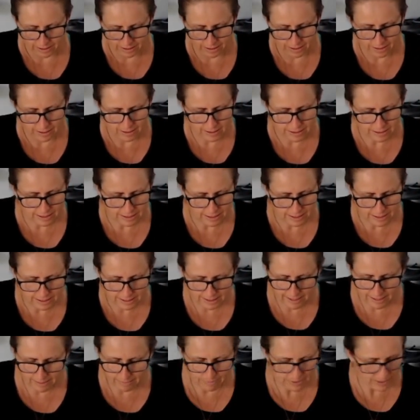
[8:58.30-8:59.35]
So there's
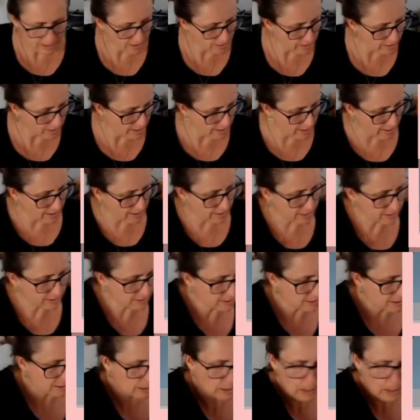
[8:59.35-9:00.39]
that bit there.
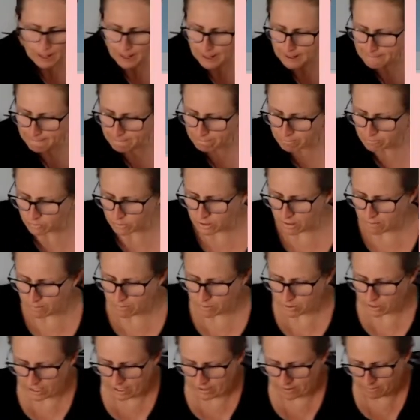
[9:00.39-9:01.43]
We'll then put
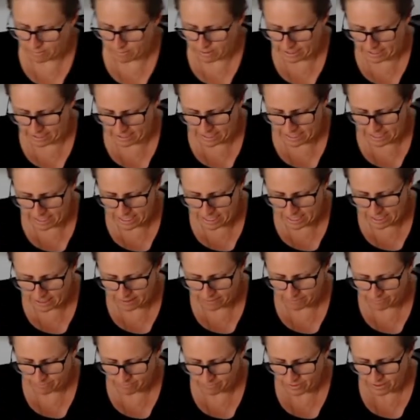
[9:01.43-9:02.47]
another bit in here.
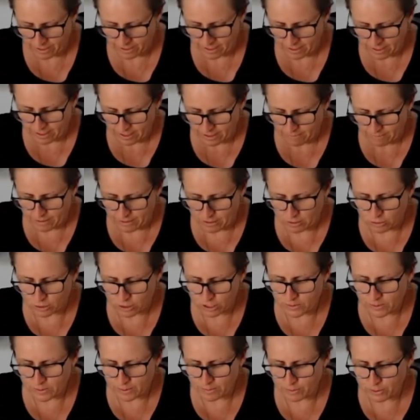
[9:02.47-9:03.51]
Because
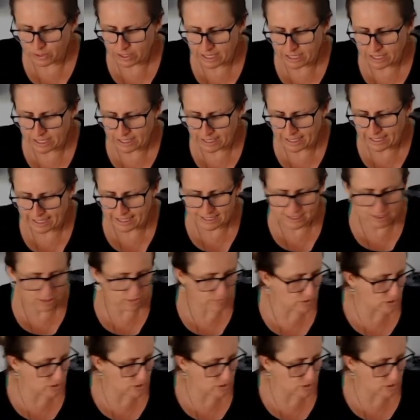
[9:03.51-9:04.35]
we're putting the glaze over the